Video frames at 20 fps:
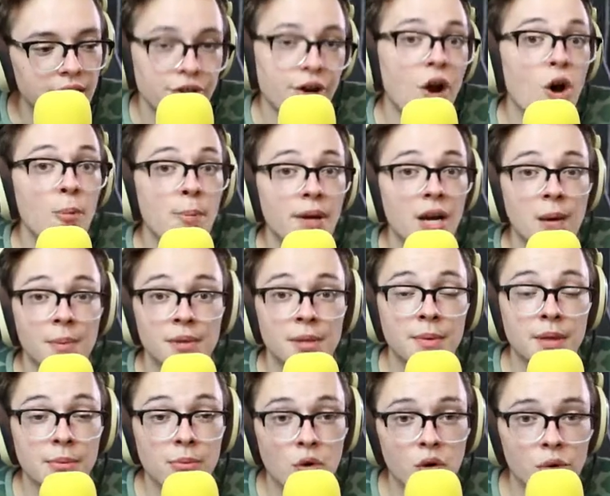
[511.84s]
to open up to
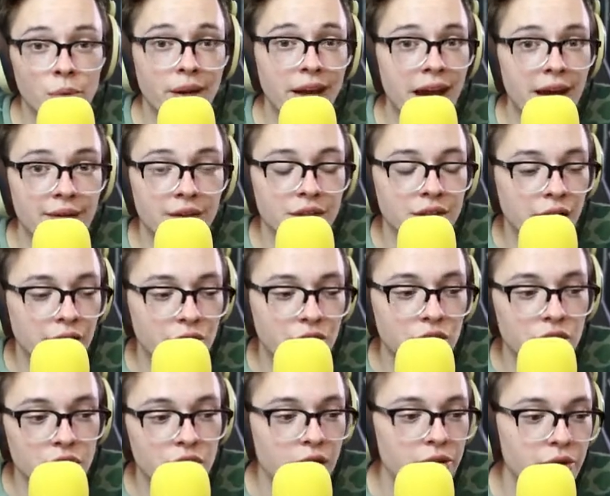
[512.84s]
me more. We haven't touched
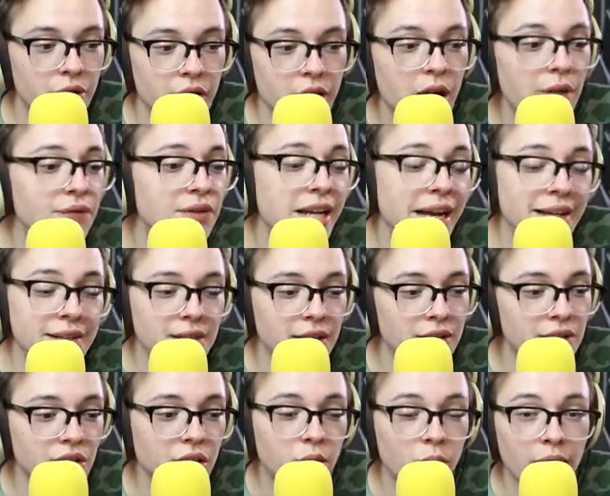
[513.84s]
each other enough. Dancing
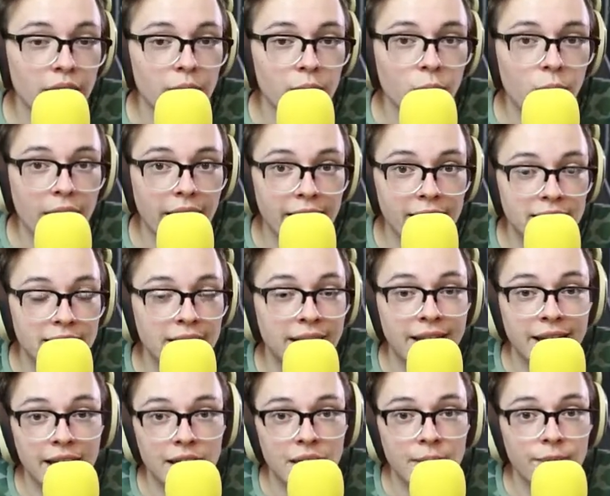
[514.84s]
is a great way to
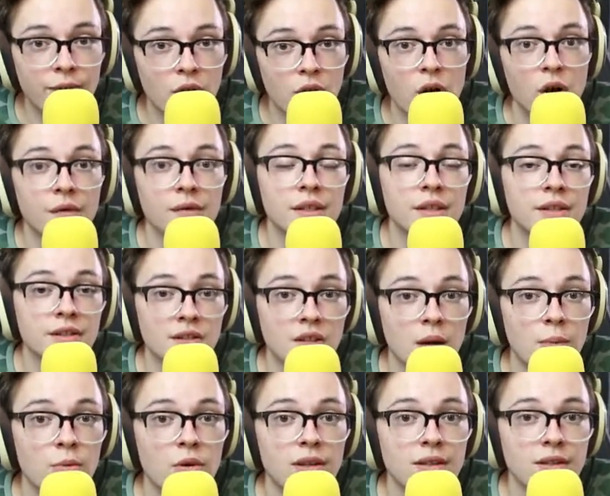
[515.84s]
get involved in
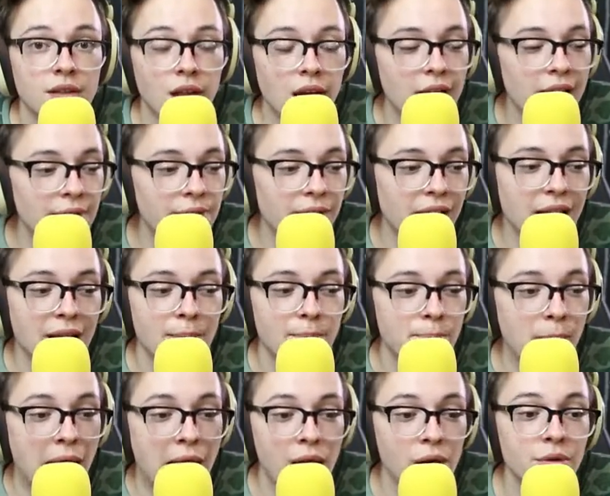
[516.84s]
someone's life and
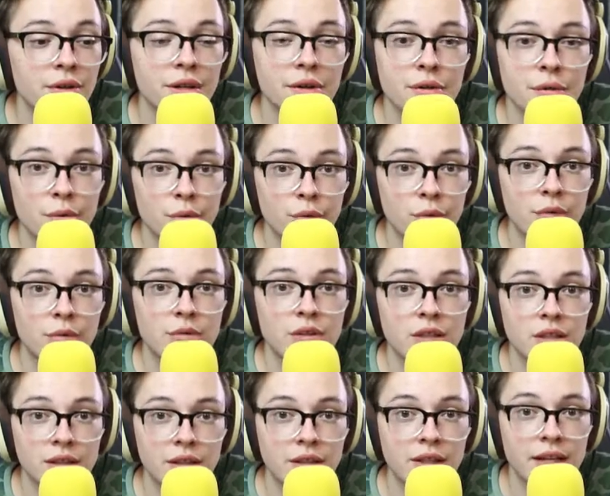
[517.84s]
pound it through
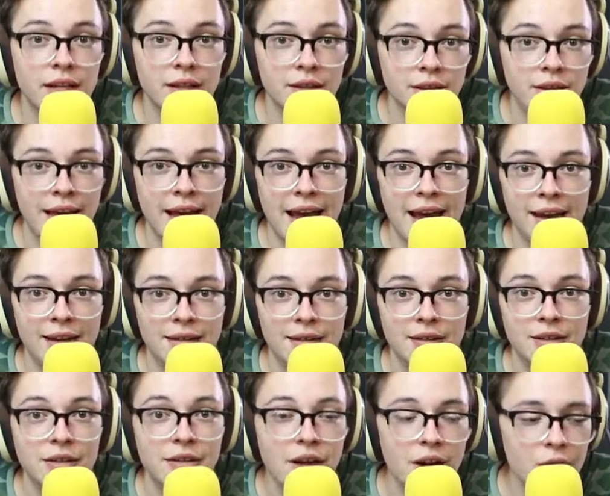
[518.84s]
to get that,
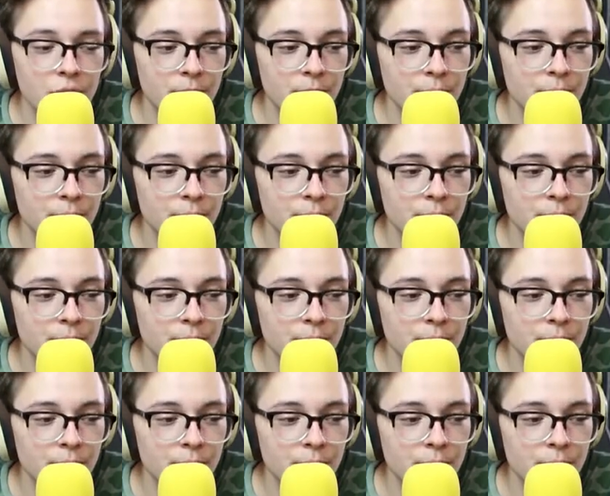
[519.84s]
you know?